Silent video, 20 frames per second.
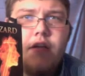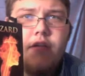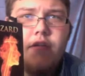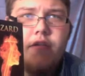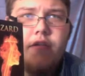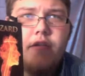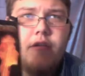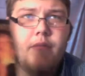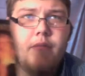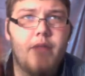
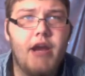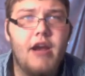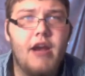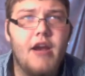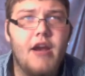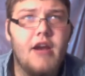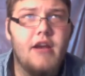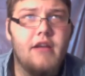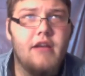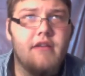their
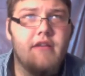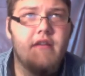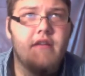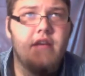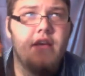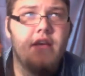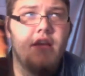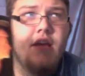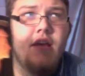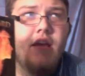parents
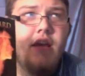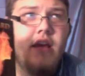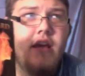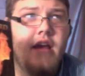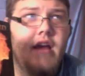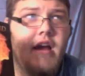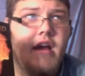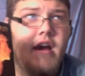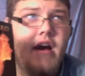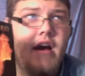
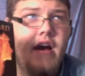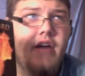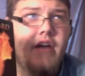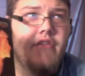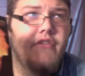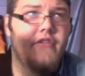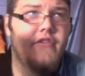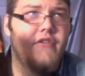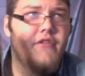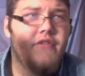
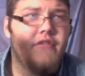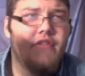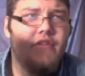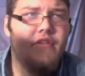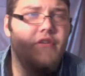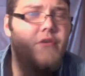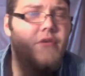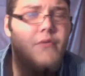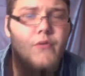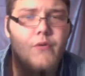under the
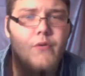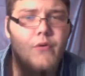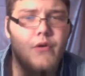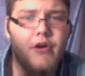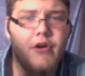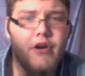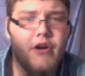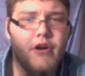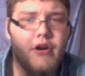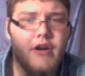new
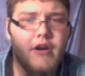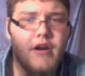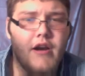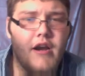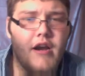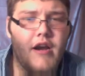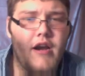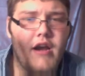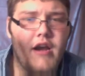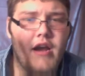order,
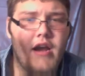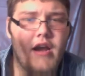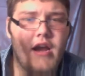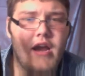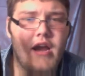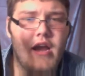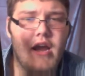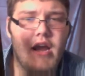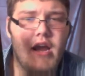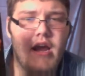
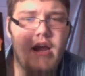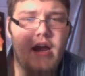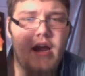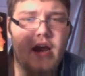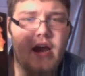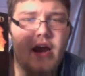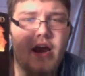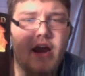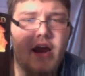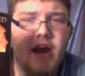
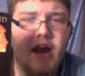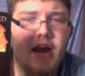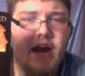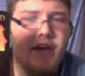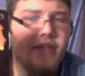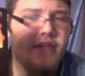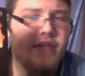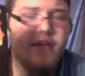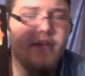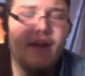
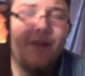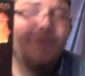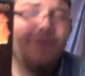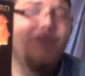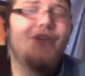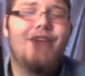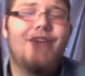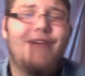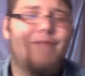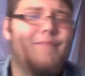and they're like
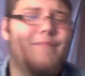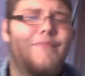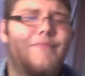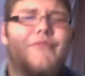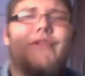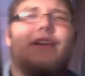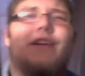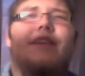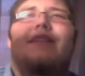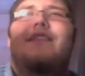put in a
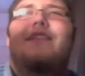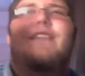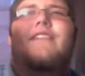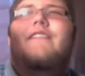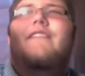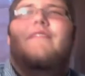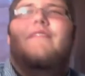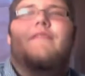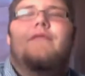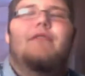
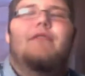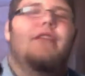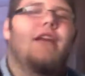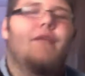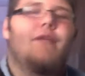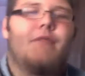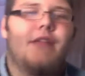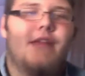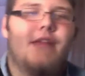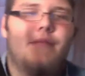prison. Well, not
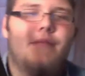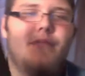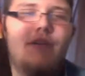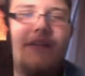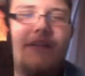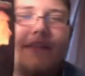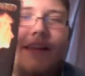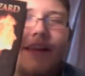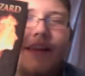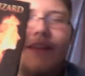really a
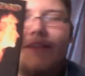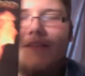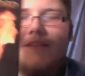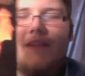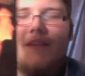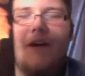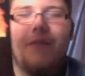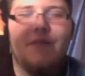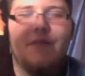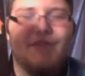prison, like
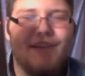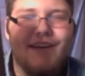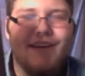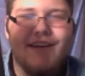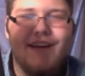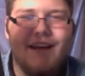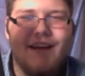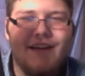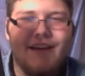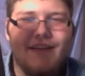almost like a
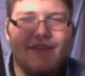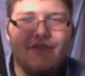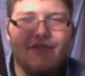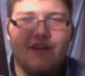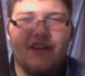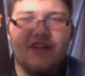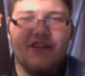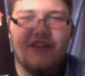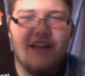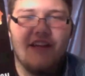
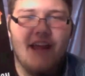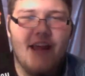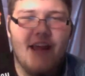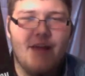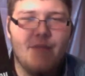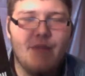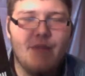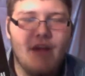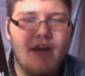concentration camp.